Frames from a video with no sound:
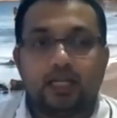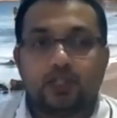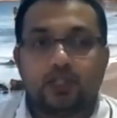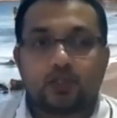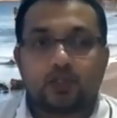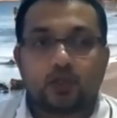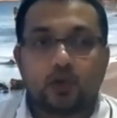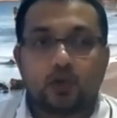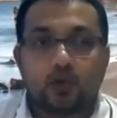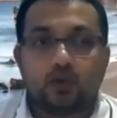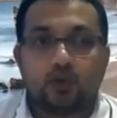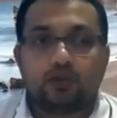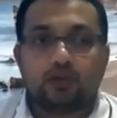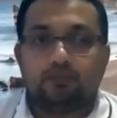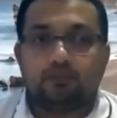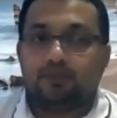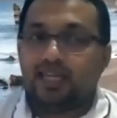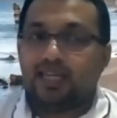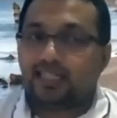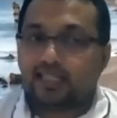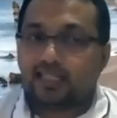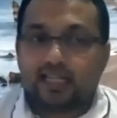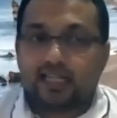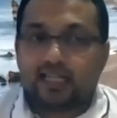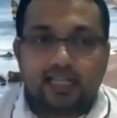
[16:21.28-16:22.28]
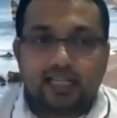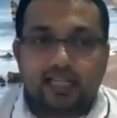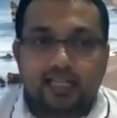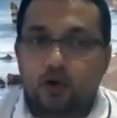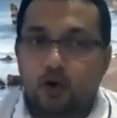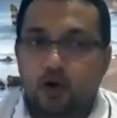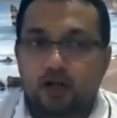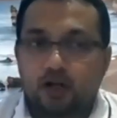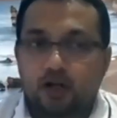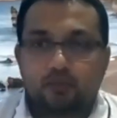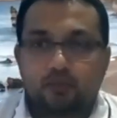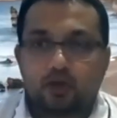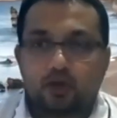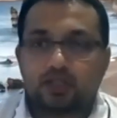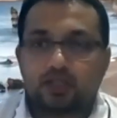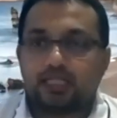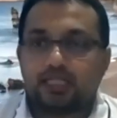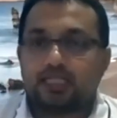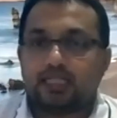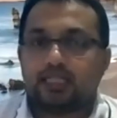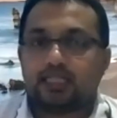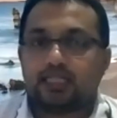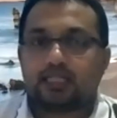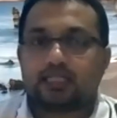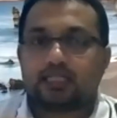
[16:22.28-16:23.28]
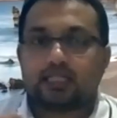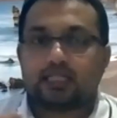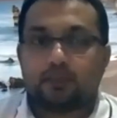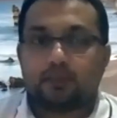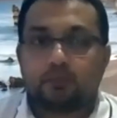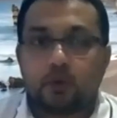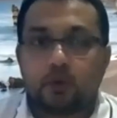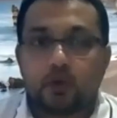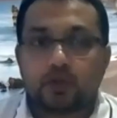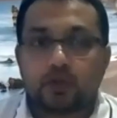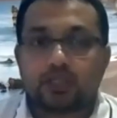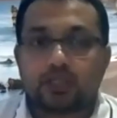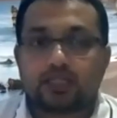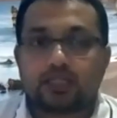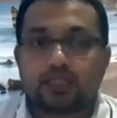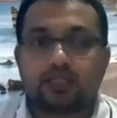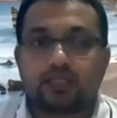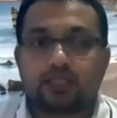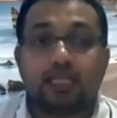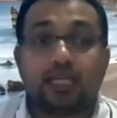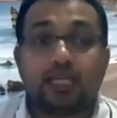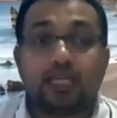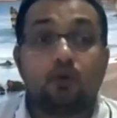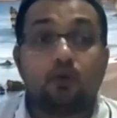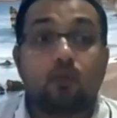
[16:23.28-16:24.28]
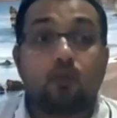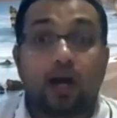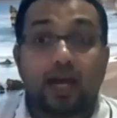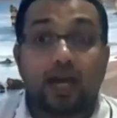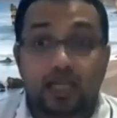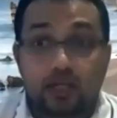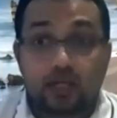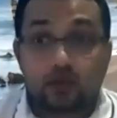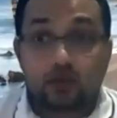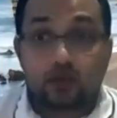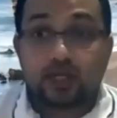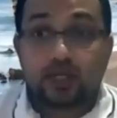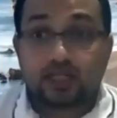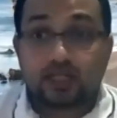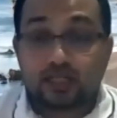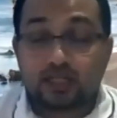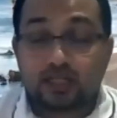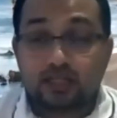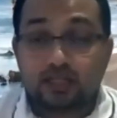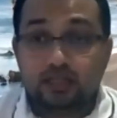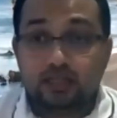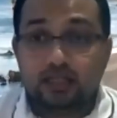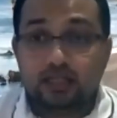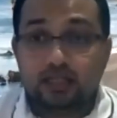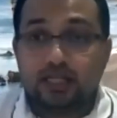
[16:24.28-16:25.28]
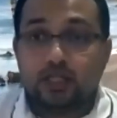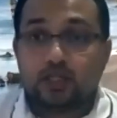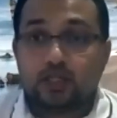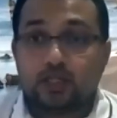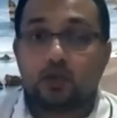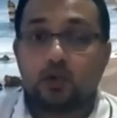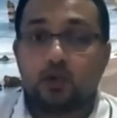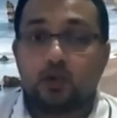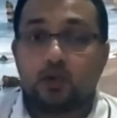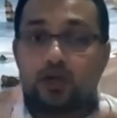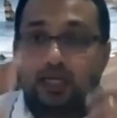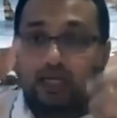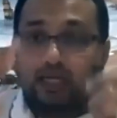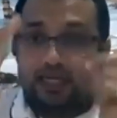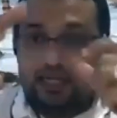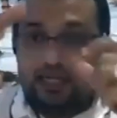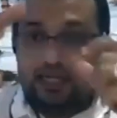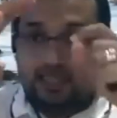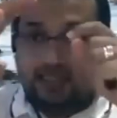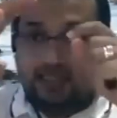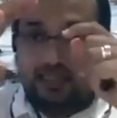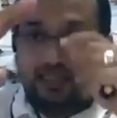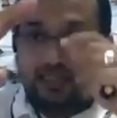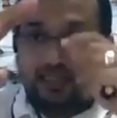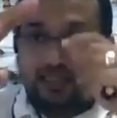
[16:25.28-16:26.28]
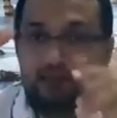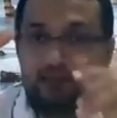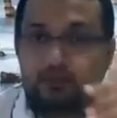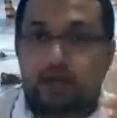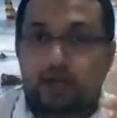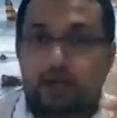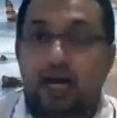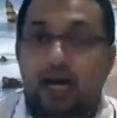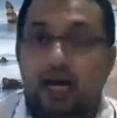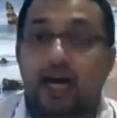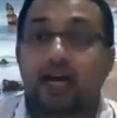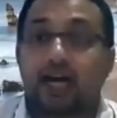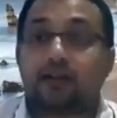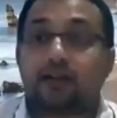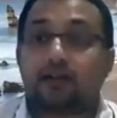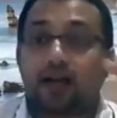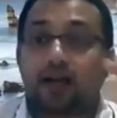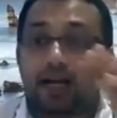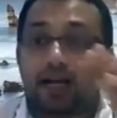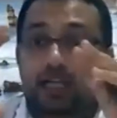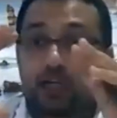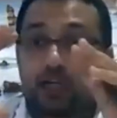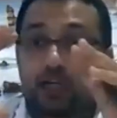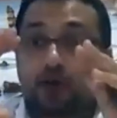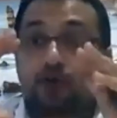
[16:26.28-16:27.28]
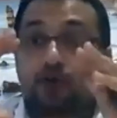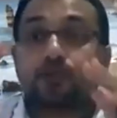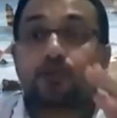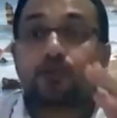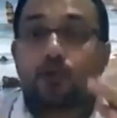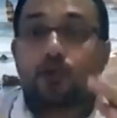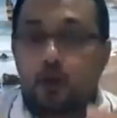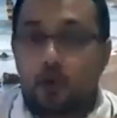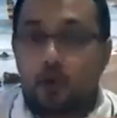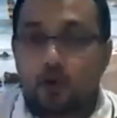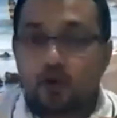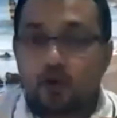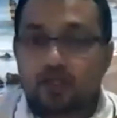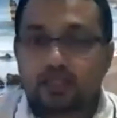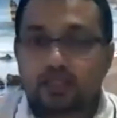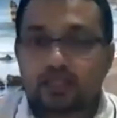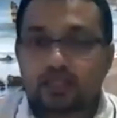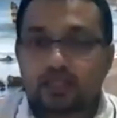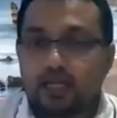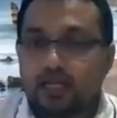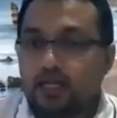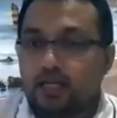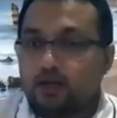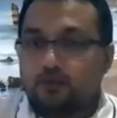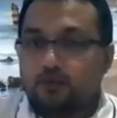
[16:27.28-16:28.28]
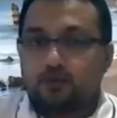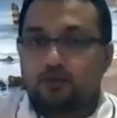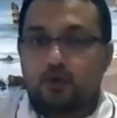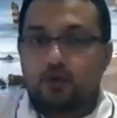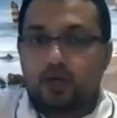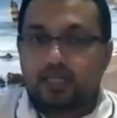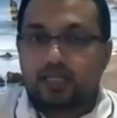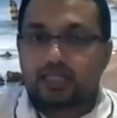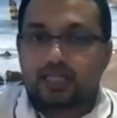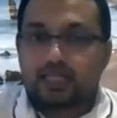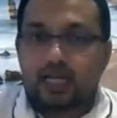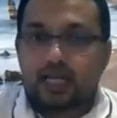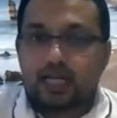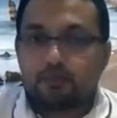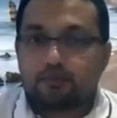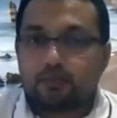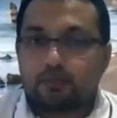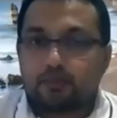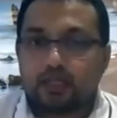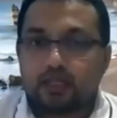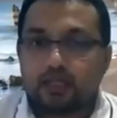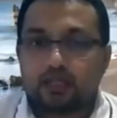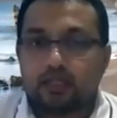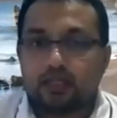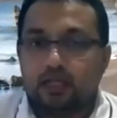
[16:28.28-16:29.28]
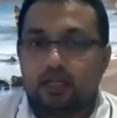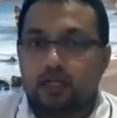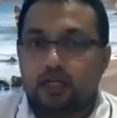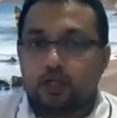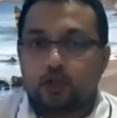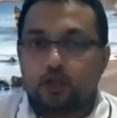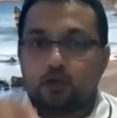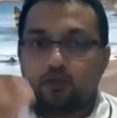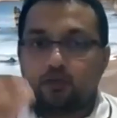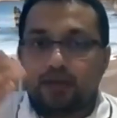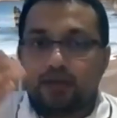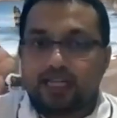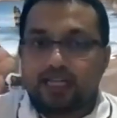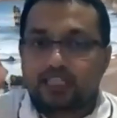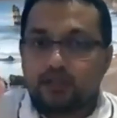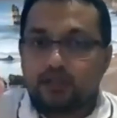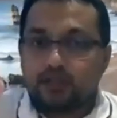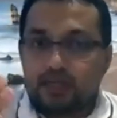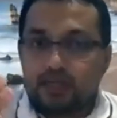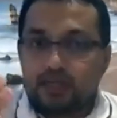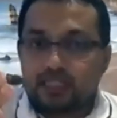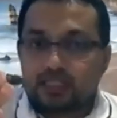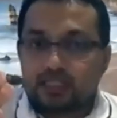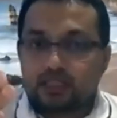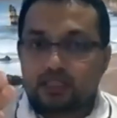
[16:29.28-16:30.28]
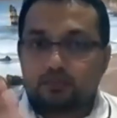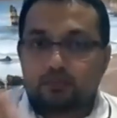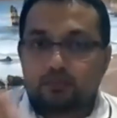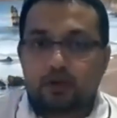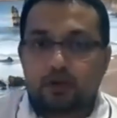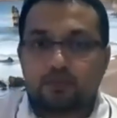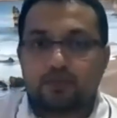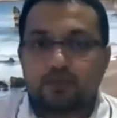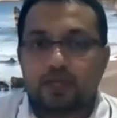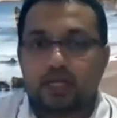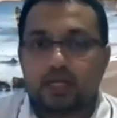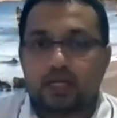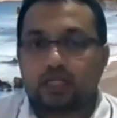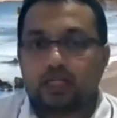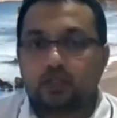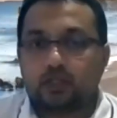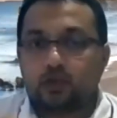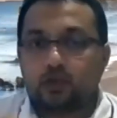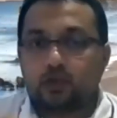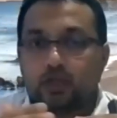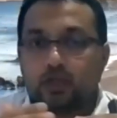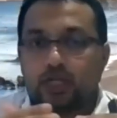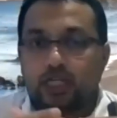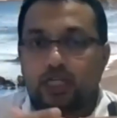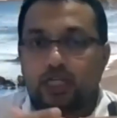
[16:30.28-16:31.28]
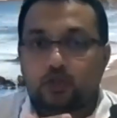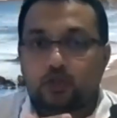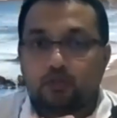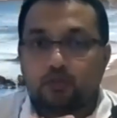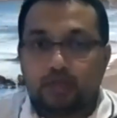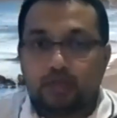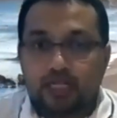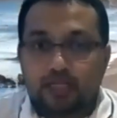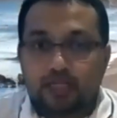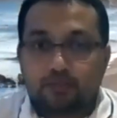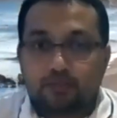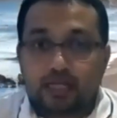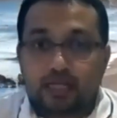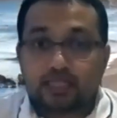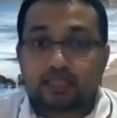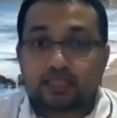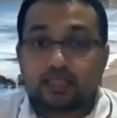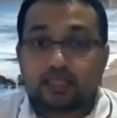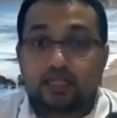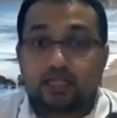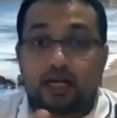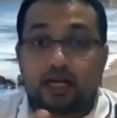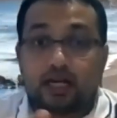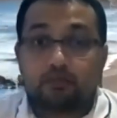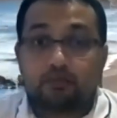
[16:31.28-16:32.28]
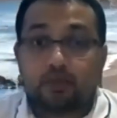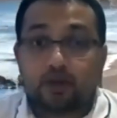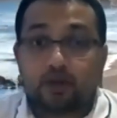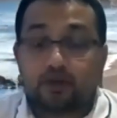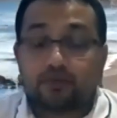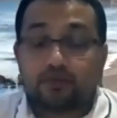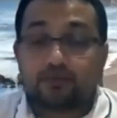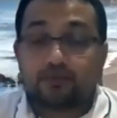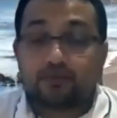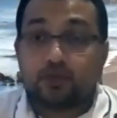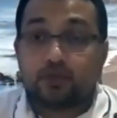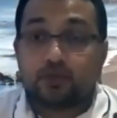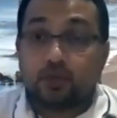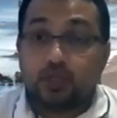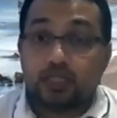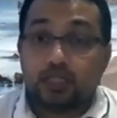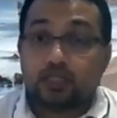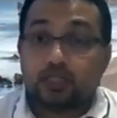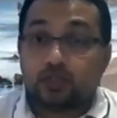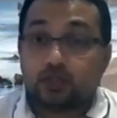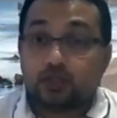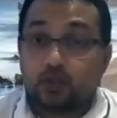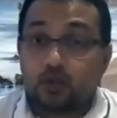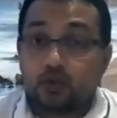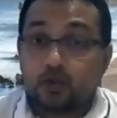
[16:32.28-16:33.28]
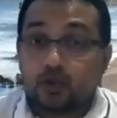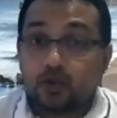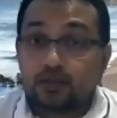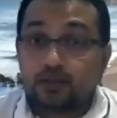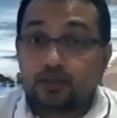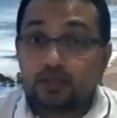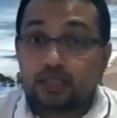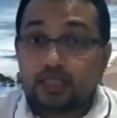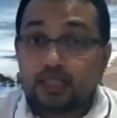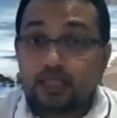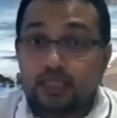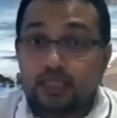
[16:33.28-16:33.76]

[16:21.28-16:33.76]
So basically goal models supports the why question. So it is a hierarchy of goals. For example, to maximize the profit, you need to minimize the number of units sold,